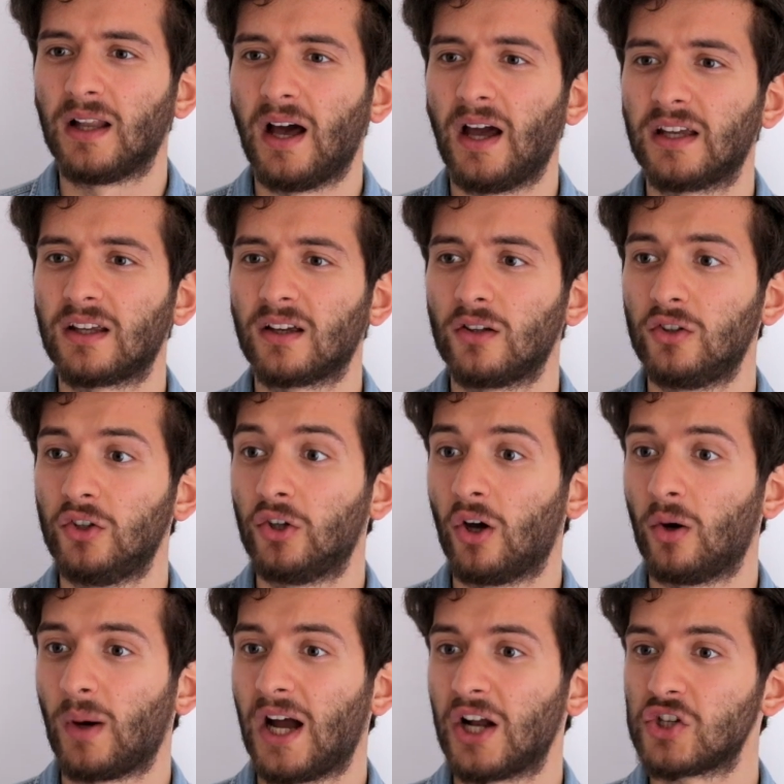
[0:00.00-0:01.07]
like, you
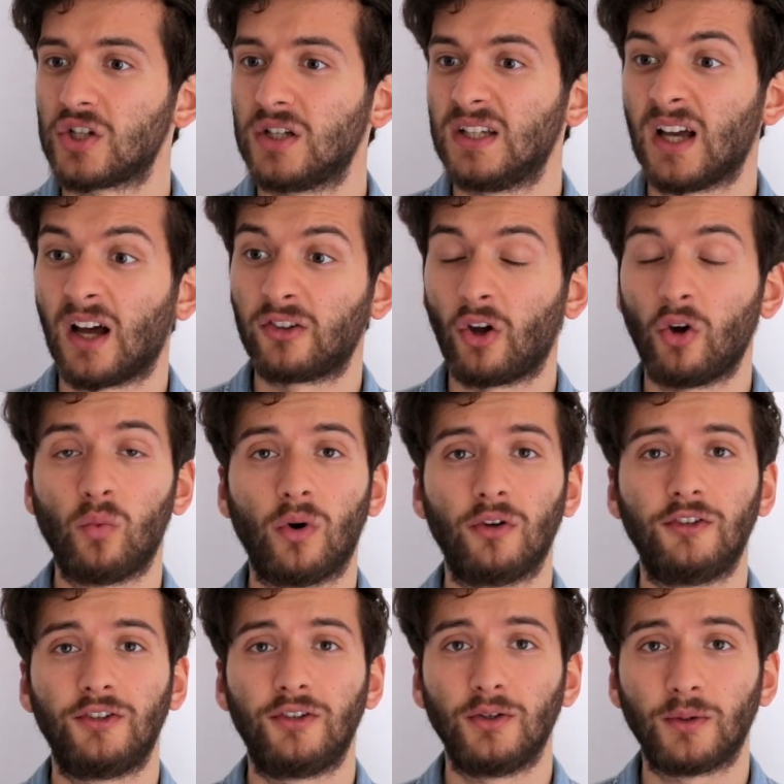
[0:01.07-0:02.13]
know, actually, I don't want
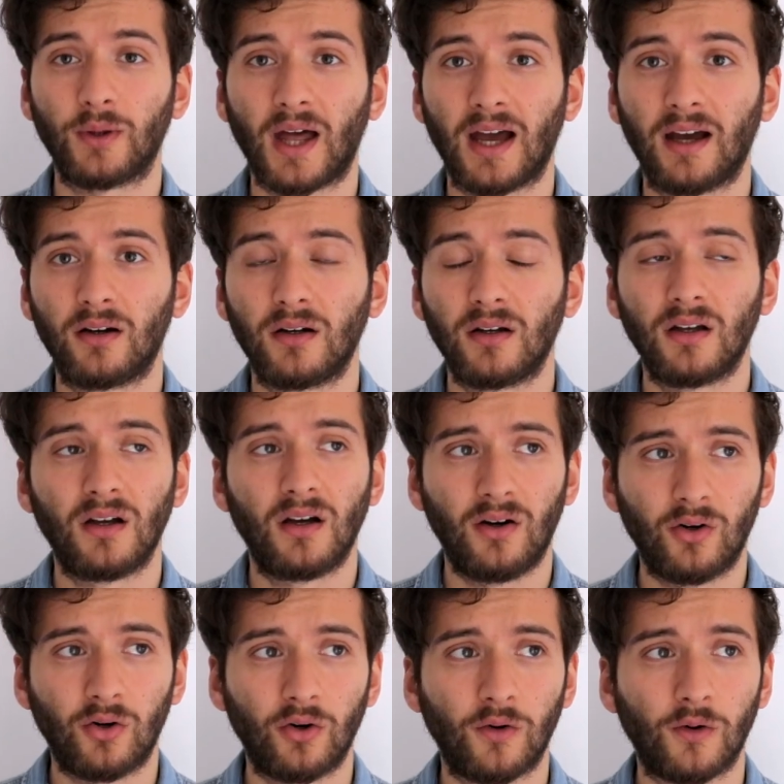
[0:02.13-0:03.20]
to do that.
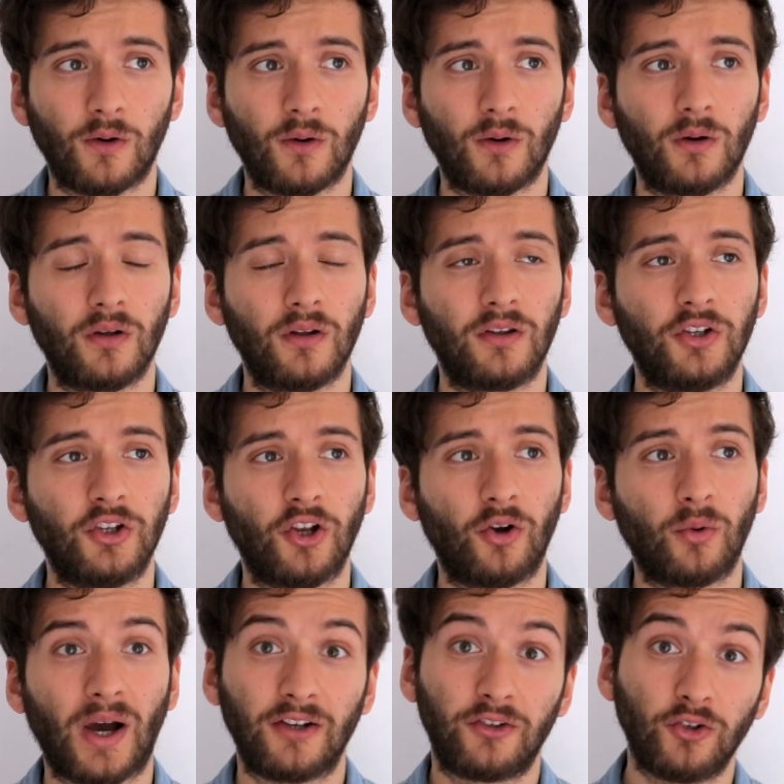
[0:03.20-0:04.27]
Or, you
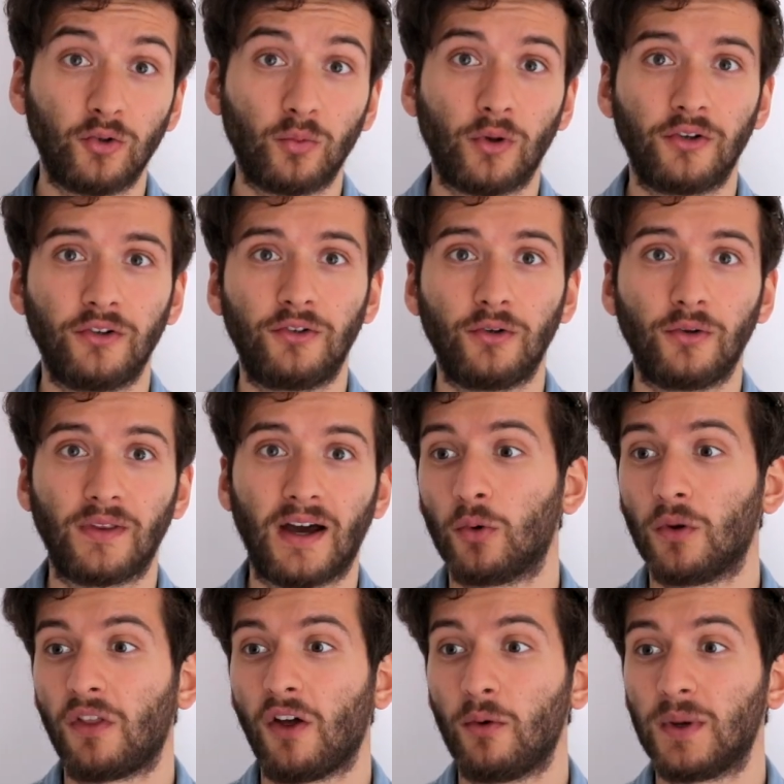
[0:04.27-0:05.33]
know, I do want to do that,
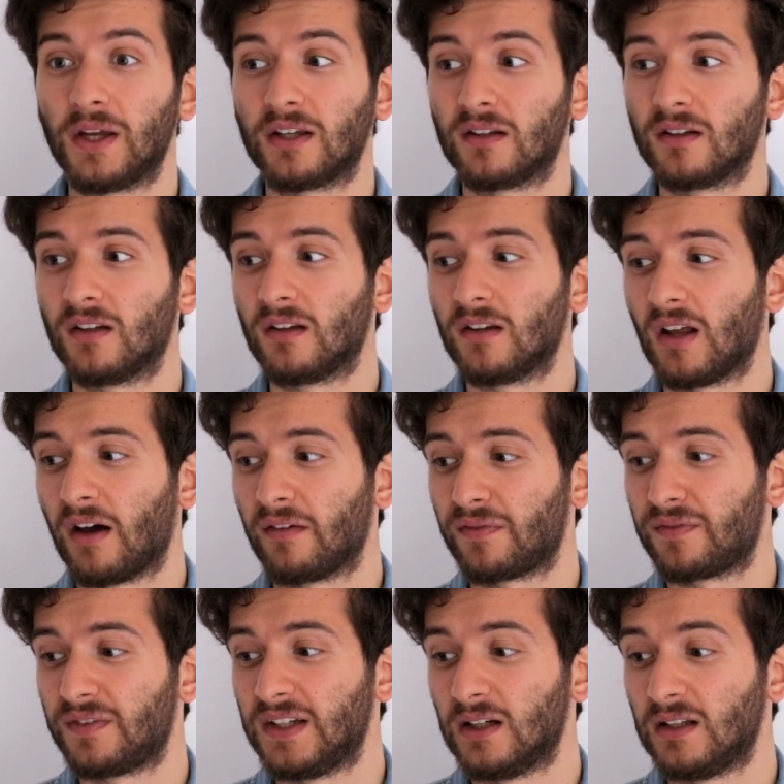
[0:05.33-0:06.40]
although it, I
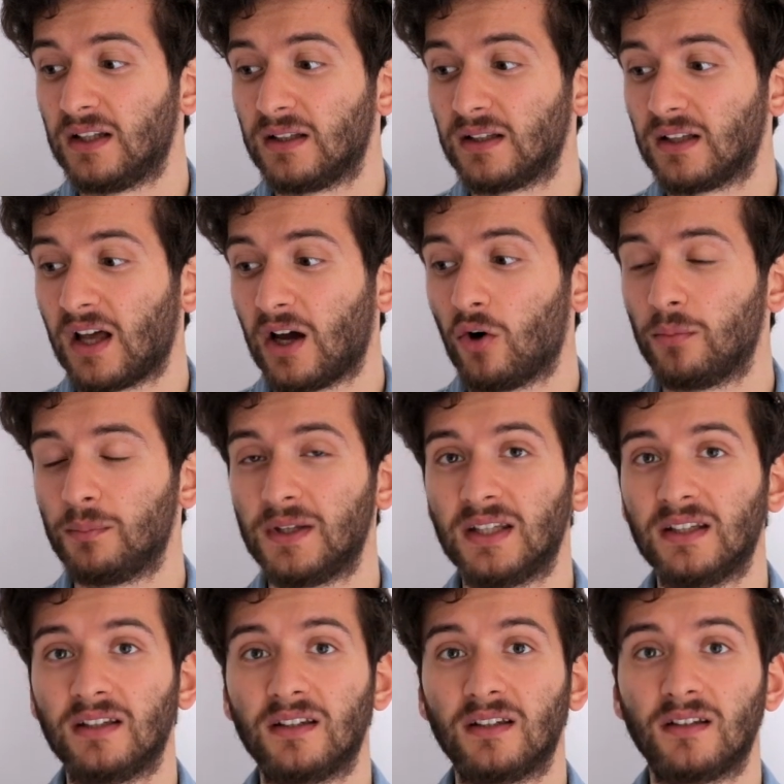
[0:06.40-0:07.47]
feel it helped
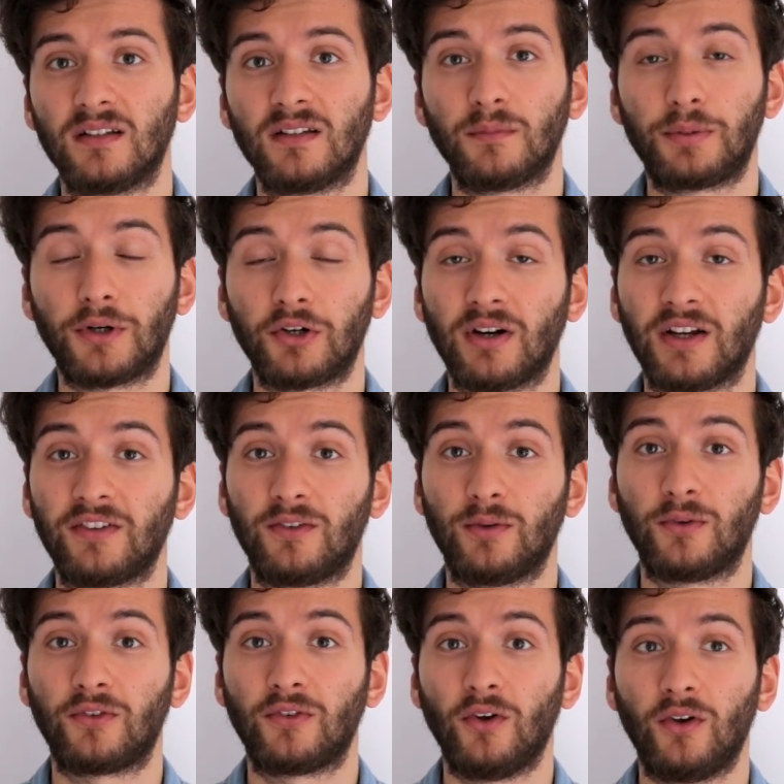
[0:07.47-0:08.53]
me progress to
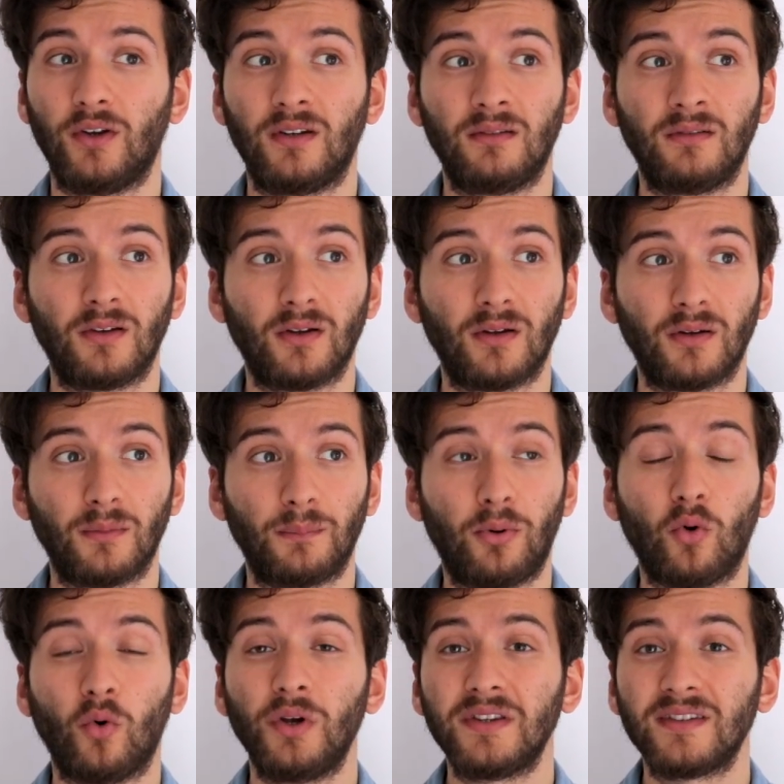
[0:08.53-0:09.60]
a certain
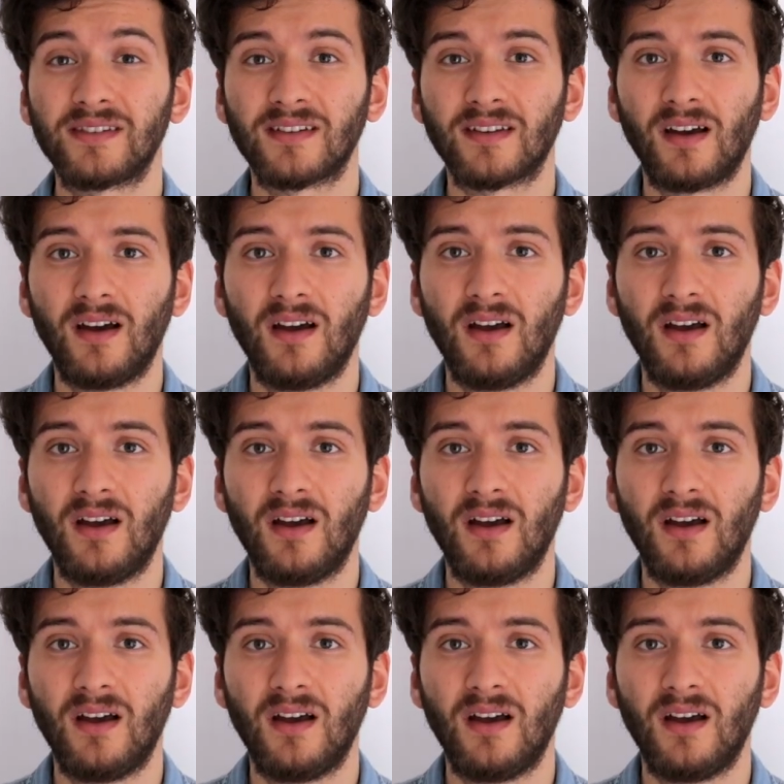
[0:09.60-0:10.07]
point.